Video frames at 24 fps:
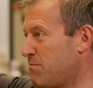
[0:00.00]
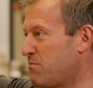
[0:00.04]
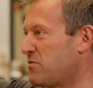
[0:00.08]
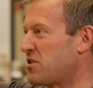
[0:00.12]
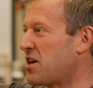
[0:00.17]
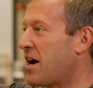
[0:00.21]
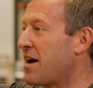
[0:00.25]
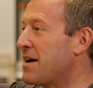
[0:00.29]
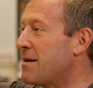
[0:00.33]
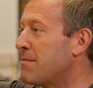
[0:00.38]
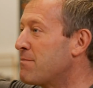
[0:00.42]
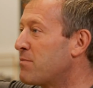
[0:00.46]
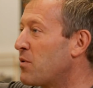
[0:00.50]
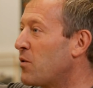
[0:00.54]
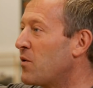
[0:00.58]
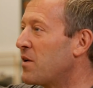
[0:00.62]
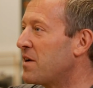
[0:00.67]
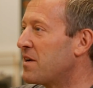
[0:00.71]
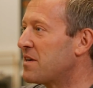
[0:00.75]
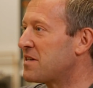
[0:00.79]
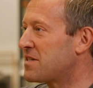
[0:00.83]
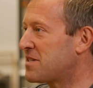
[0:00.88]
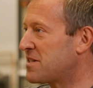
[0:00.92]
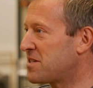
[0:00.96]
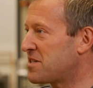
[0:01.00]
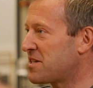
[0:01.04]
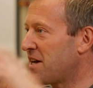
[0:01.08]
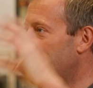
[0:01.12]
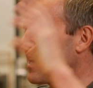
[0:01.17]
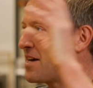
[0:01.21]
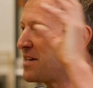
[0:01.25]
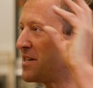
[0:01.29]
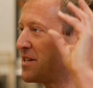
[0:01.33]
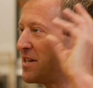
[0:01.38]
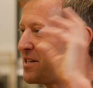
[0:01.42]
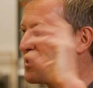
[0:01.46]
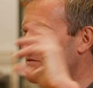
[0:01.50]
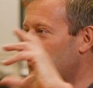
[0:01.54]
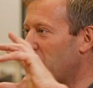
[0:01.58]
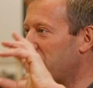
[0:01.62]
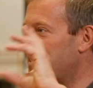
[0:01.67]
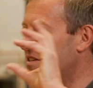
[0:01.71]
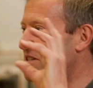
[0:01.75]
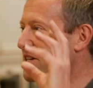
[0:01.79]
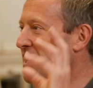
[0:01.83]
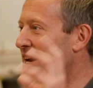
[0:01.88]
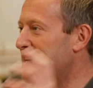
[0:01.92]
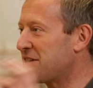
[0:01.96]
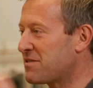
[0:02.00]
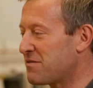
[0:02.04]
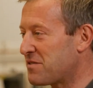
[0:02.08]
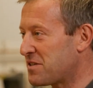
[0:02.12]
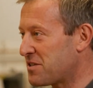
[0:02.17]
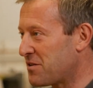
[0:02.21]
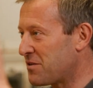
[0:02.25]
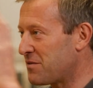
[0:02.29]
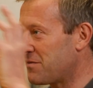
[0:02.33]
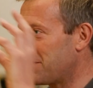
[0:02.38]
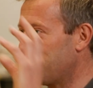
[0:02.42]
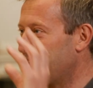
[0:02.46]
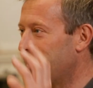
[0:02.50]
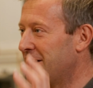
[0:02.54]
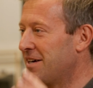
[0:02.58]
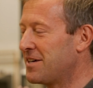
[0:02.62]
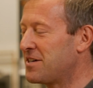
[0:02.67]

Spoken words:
giant boilers, the size, each one the size of a sort of,